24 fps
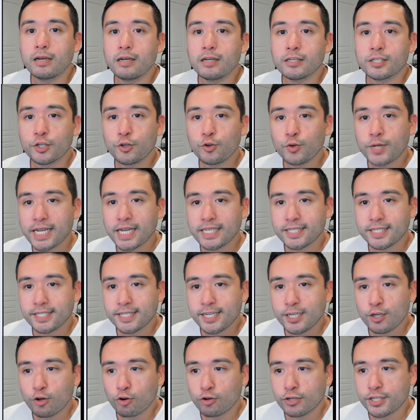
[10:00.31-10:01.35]
So you can
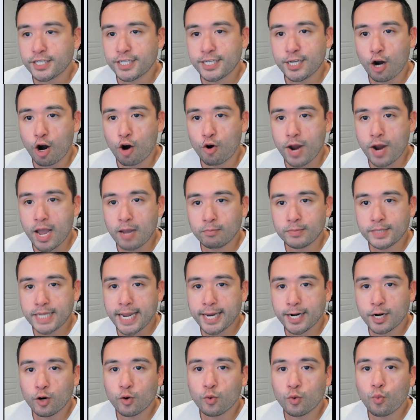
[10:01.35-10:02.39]
see your CRM
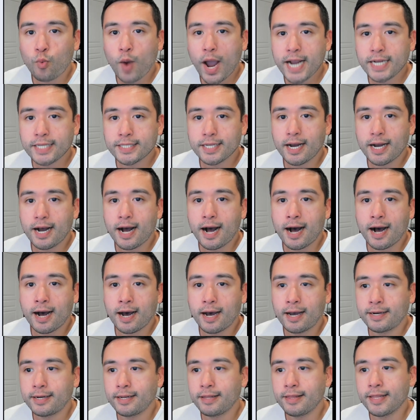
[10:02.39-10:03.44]
data right
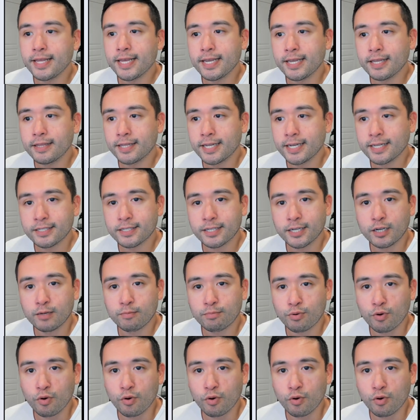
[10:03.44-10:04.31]
on the LinkedIn